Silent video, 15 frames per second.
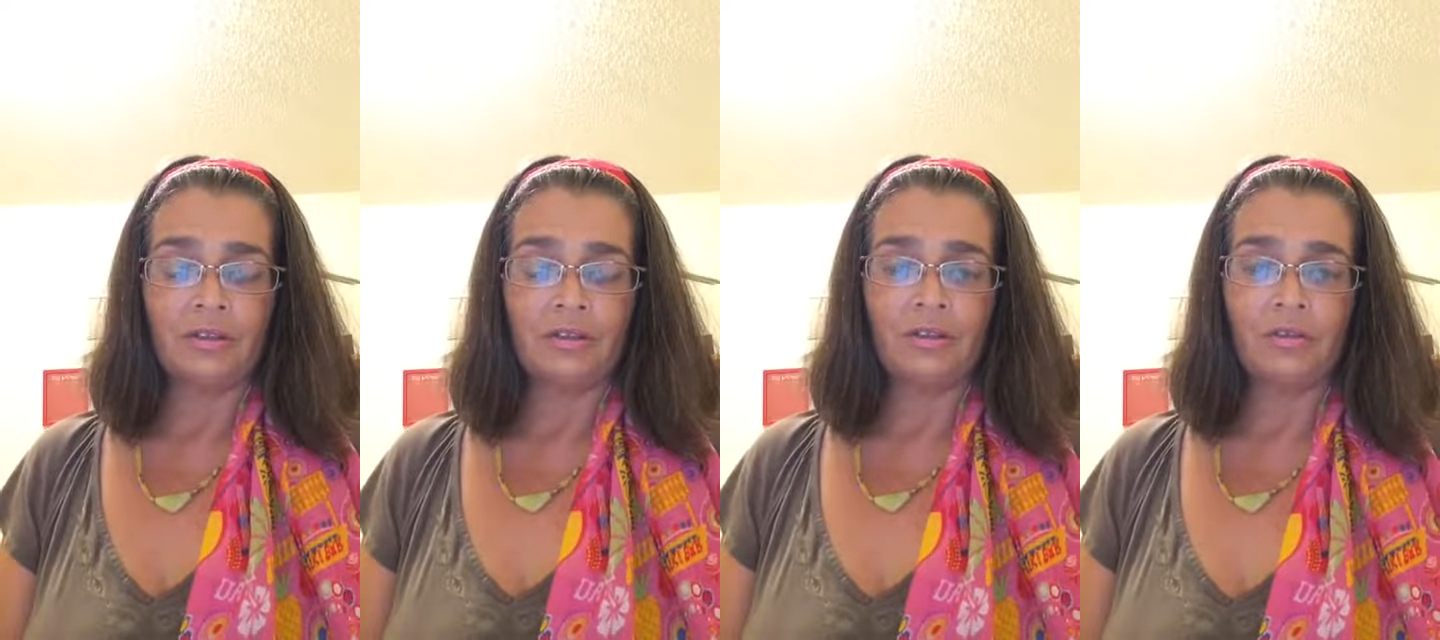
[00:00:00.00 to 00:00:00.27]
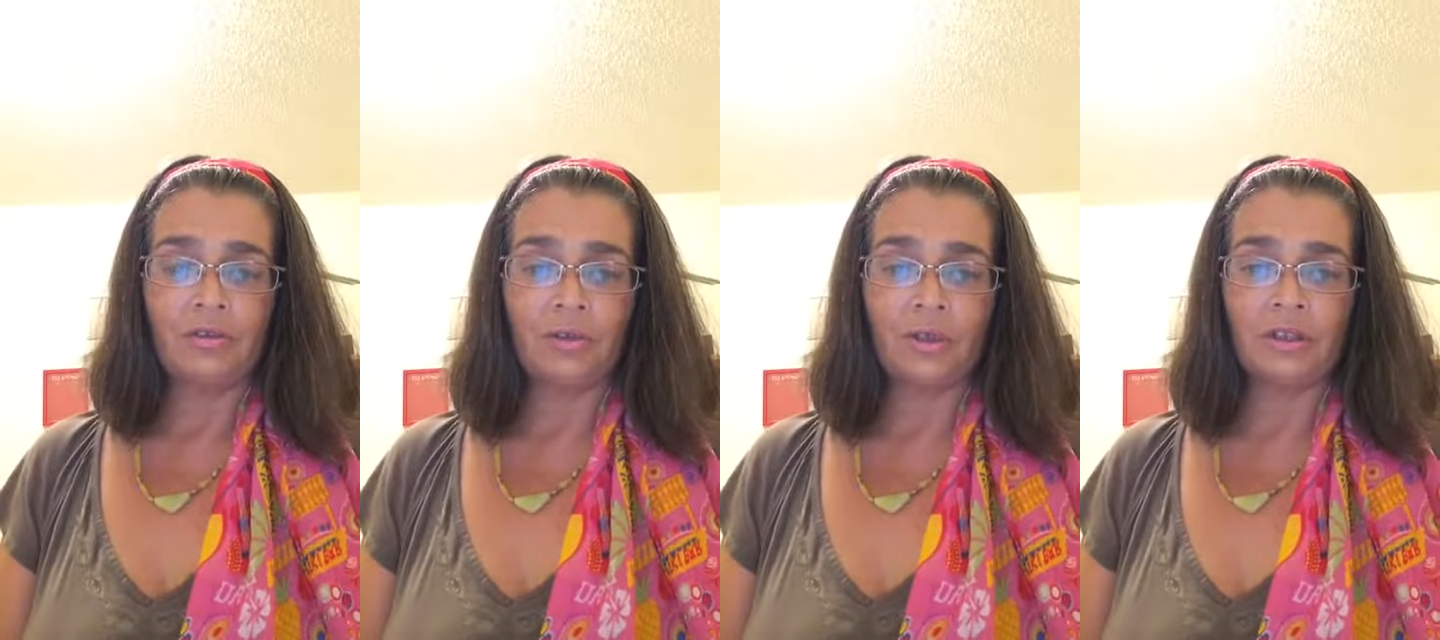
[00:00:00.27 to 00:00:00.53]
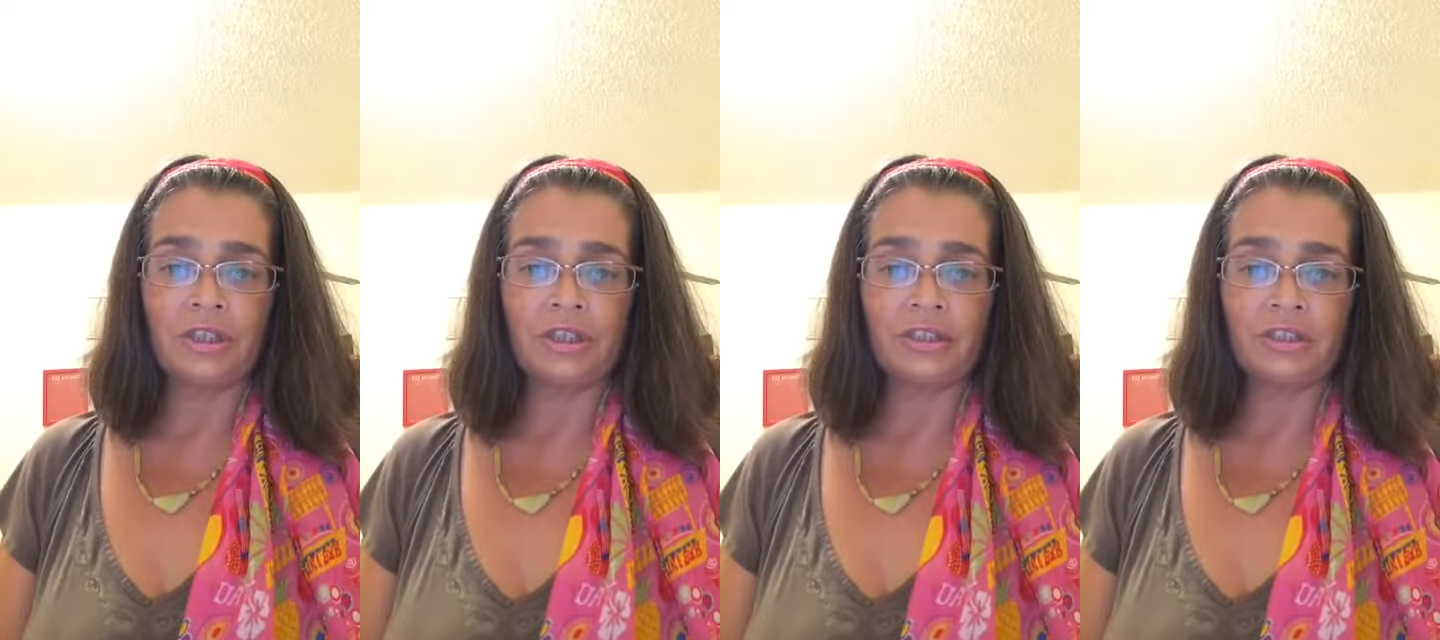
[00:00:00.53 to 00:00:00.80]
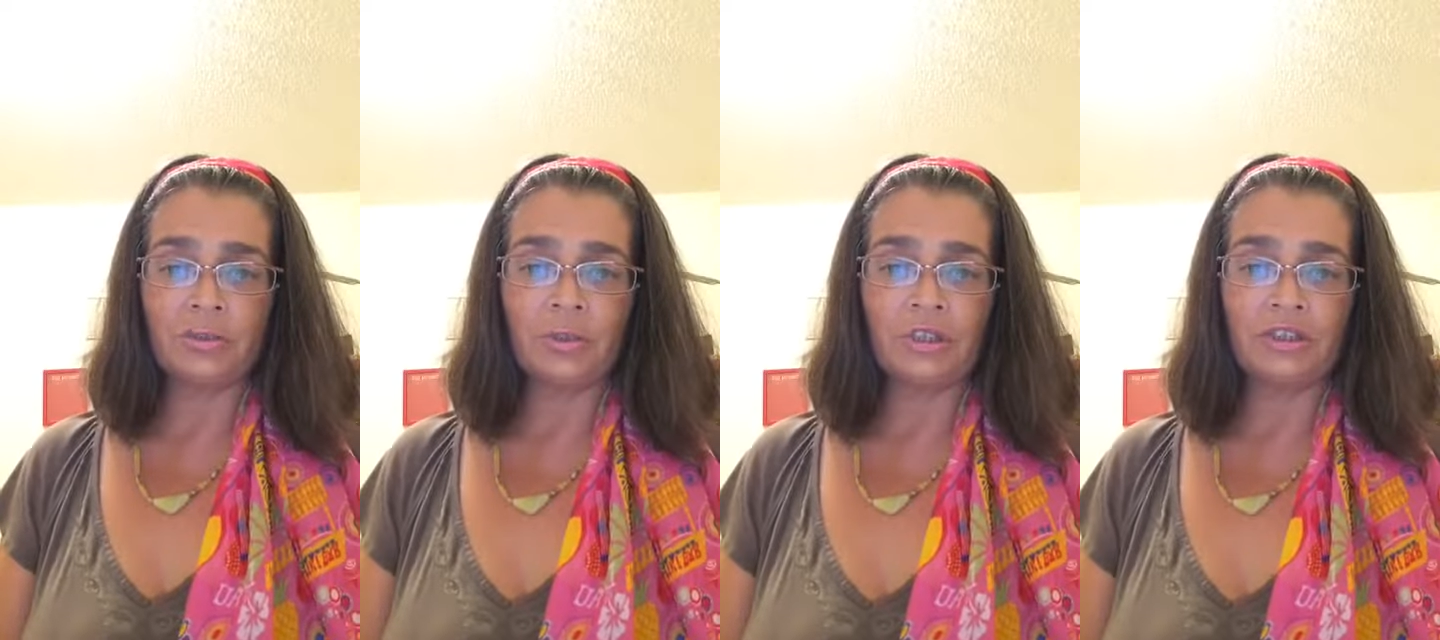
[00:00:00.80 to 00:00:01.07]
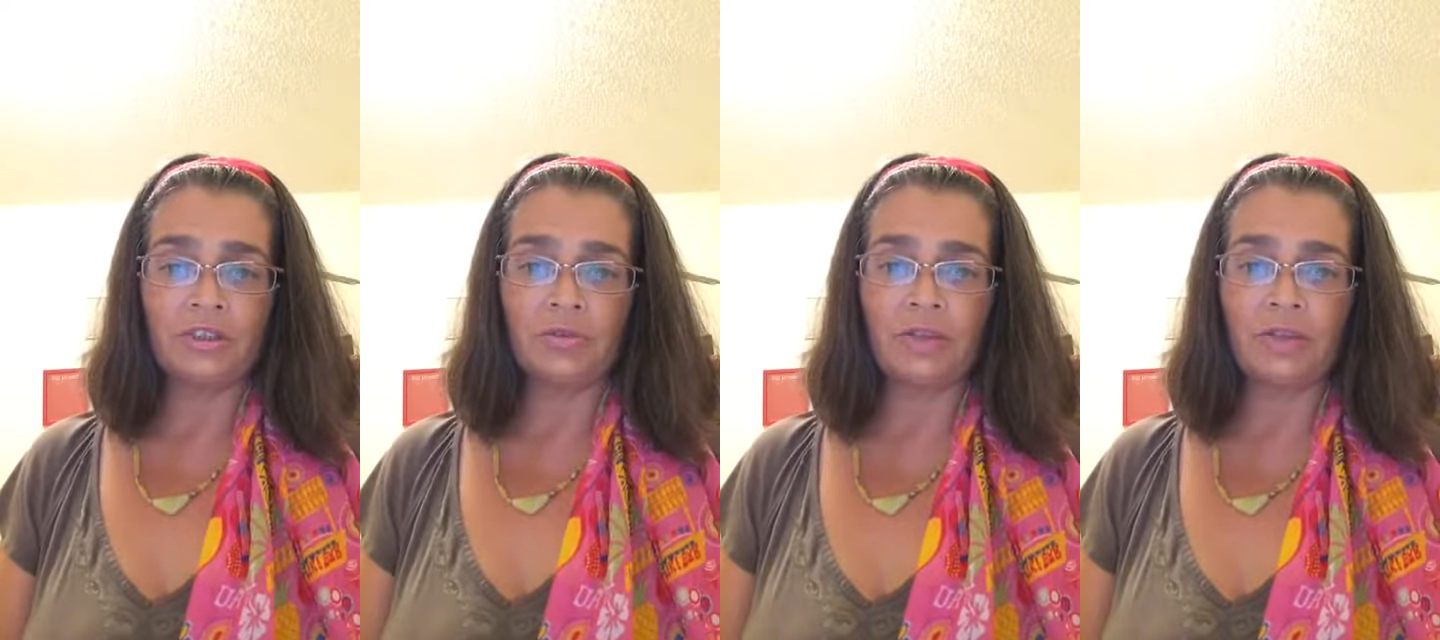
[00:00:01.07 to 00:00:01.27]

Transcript: the vortex spins